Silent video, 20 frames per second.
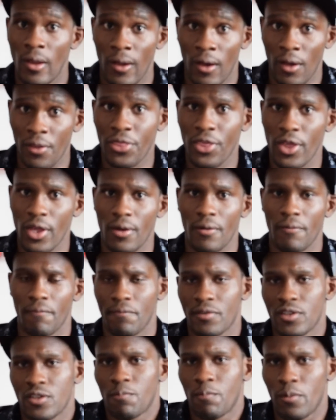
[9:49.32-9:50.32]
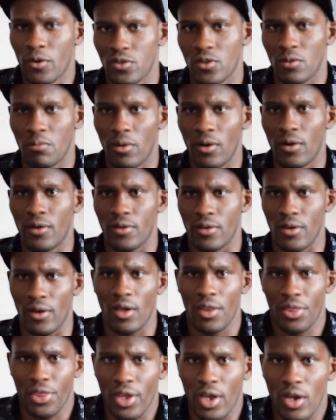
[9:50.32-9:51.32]
I think it's a possibility.
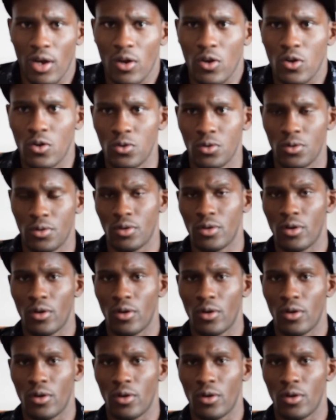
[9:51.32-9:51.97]
I think I could.